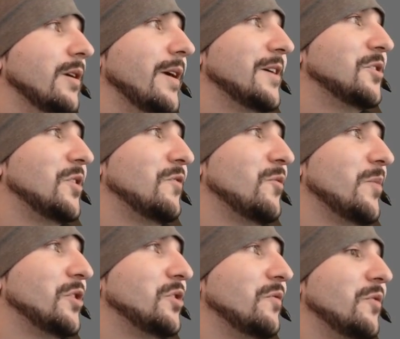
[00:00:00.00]
extra
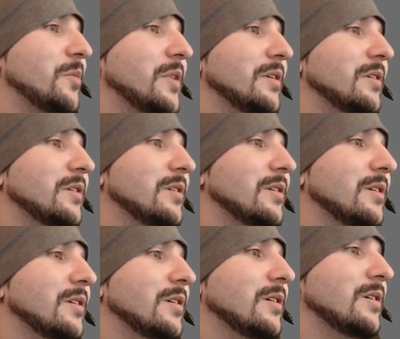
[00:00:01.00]
information from
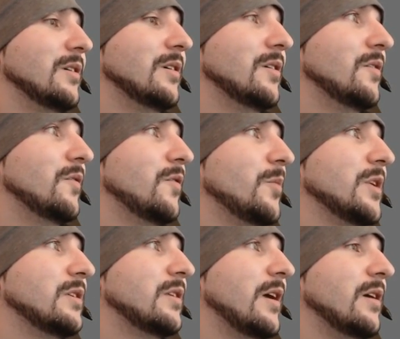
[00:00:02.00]
the
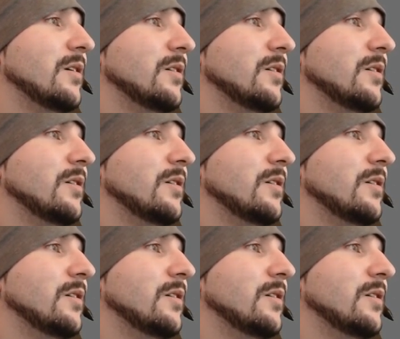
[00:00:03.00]
stack.